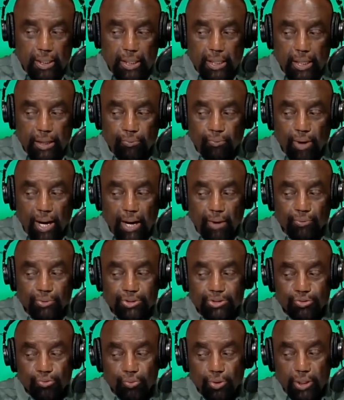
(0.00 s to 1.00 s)
And why
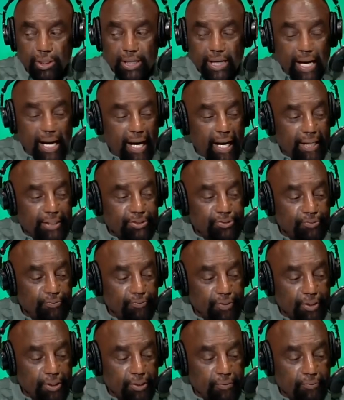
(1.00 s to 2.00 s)
would you want God to
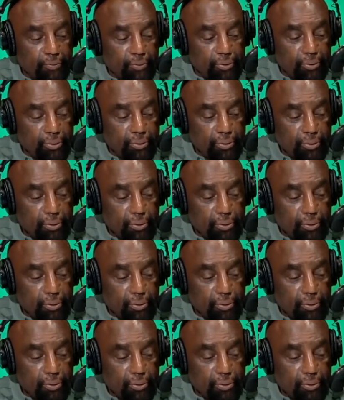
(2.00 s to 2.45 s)
forgive you?